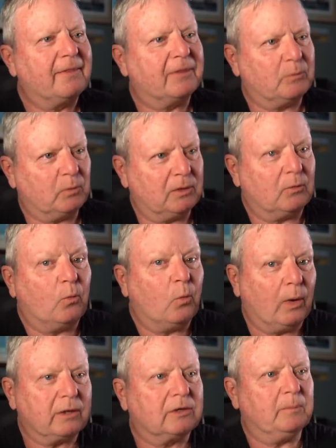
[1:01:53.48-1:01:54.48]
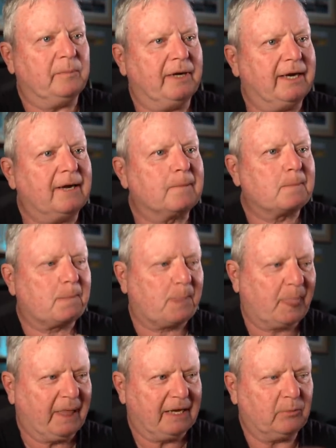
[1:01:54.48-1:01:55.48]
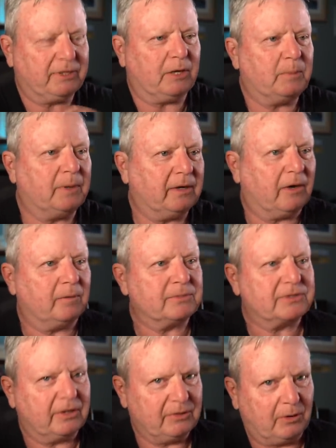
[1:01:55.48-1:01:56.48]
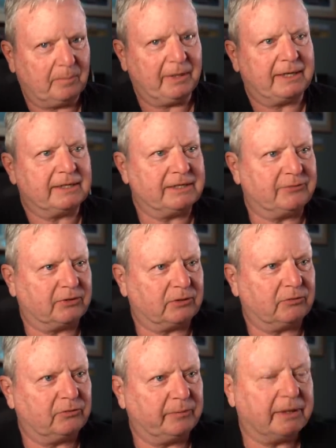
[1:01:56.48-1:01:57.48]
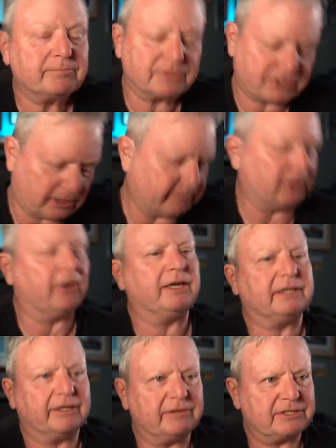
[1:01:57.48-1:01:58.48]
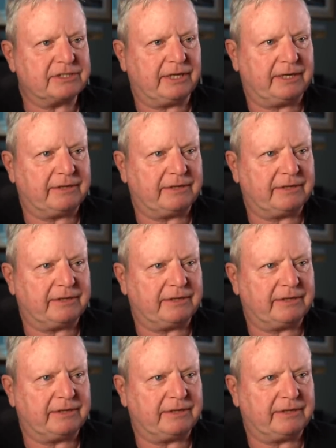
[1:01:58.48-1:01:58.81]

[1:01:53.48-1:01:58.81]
That will welcome me with open arms and not make it difficult for me. I'm going there instead.